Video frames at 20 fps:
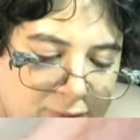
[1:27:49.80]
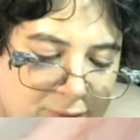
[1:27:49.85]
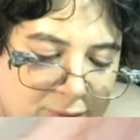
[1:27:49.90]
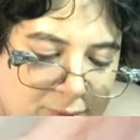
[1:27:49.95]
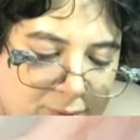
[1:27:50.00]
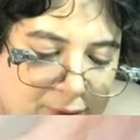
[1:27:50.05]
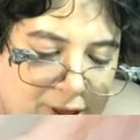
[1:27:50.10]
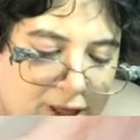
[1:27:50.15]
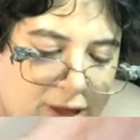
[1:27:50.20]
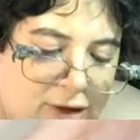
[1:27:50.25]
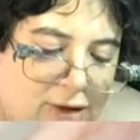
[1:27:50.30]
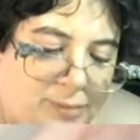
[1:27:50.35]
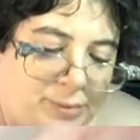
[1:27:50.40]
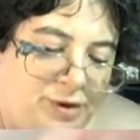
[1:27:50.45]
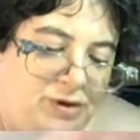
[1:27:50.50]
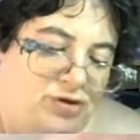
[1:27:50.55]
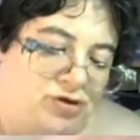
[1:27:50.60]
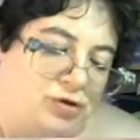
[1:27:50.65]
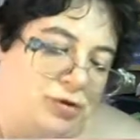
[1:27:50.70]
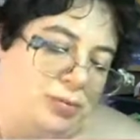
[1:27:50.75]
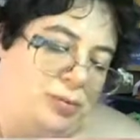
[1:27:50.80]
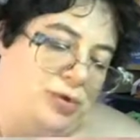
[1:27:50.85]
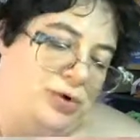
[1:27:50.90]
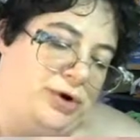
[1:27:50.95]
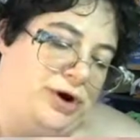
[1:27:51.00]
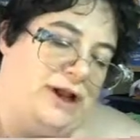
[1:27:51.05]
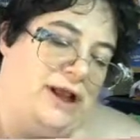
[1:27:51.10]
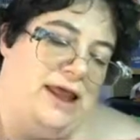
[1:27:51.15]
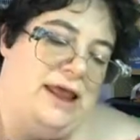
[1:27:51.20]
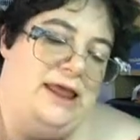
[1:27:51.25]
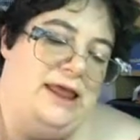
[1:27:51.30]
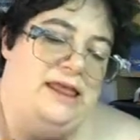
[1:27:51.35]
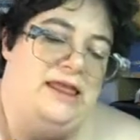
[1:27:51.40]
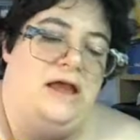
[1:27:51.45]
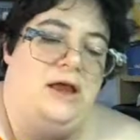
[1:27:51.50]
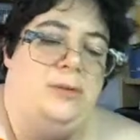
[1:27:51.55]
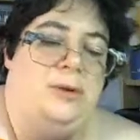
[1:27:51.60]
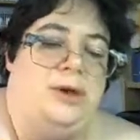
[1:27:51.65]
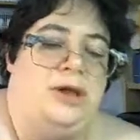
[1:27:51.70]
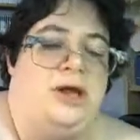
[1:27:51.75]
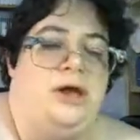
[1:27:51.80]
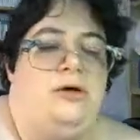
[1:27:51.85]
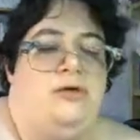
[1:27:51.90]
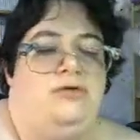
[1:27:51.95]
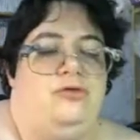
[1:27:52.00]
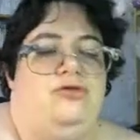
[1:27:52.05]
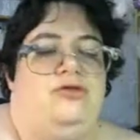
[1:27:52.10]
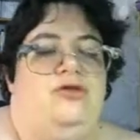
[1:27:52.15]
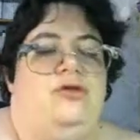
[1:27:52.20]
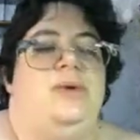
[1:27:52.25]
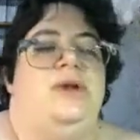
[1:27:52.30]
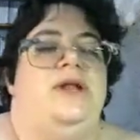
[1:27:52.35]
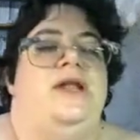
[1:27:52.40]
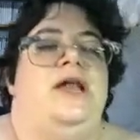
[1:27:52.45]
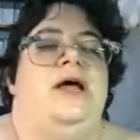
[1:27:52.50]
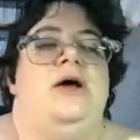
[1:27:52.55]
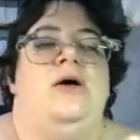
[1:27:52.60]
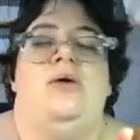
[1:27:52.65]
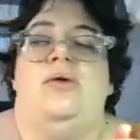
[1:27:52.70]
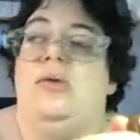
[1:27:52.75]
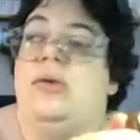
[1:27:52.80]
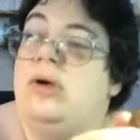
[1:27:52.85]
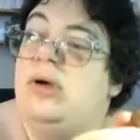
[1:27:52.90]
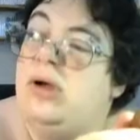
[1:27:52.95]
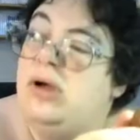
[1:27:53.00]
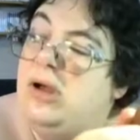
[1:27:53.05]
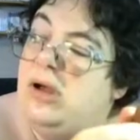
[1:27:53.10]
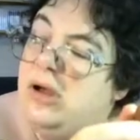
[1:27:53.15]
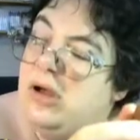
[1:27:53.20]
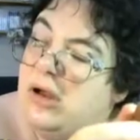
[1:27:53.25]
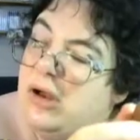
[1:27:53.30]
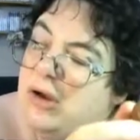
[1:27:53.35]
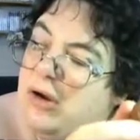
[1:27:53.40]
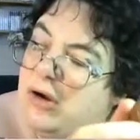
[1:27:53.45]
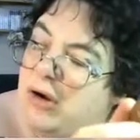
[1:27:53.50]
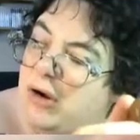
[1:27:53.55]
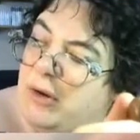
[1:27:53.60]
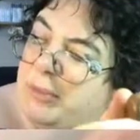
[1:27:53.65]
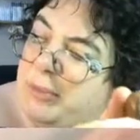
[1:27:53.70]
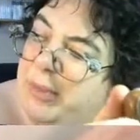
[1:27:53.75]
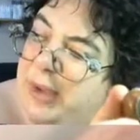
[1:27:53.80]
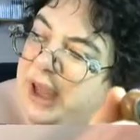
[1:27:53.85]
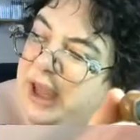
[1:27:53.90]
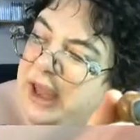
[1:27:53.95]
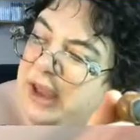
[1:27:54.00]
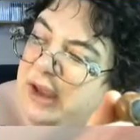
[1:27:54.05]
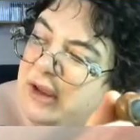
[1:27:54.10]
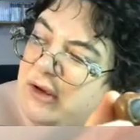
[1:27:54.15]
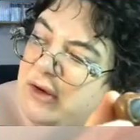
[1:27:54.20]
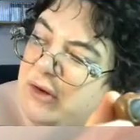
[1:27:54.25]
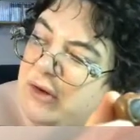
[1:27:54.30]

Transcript: it back up into a point. There we go. So we've now got a beak